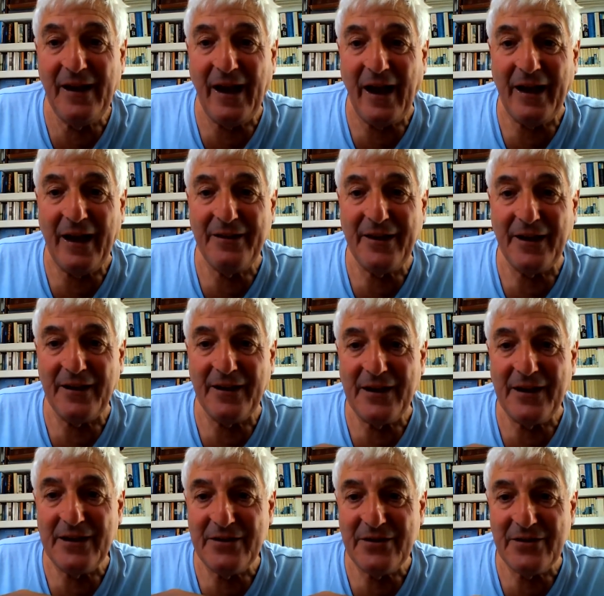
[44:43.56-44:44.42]
I think
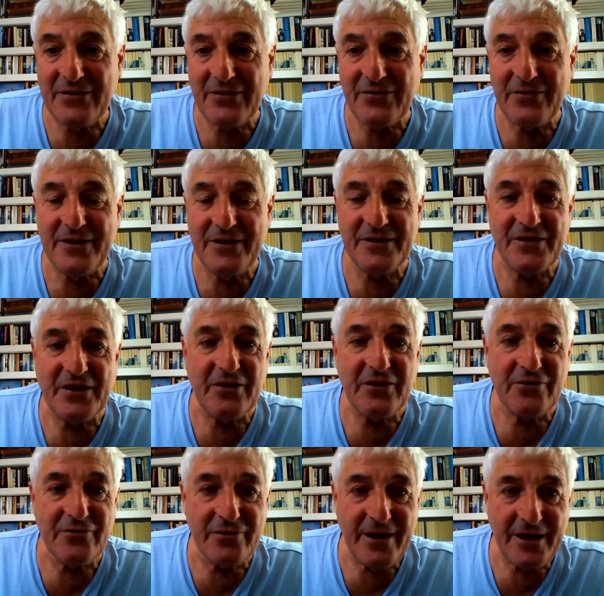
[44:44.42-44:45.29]
the industry is
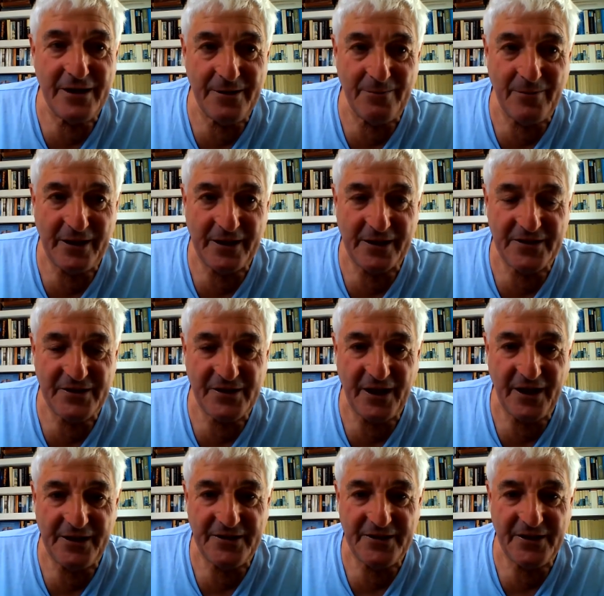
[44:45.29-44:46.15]
incredibly
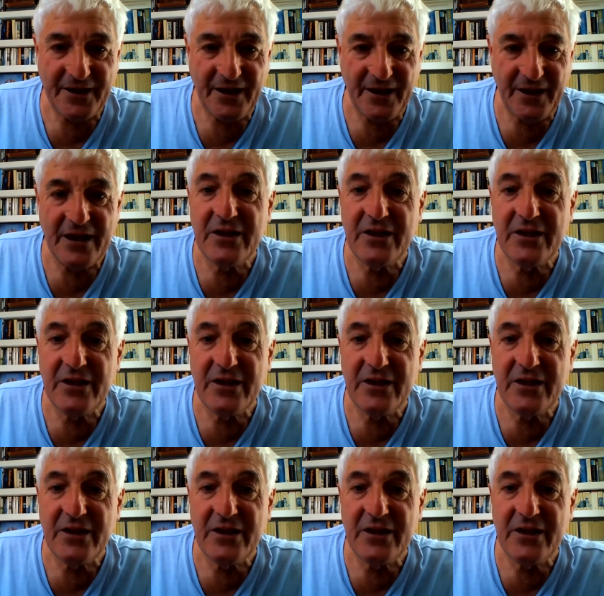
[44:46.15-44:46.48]
exciting.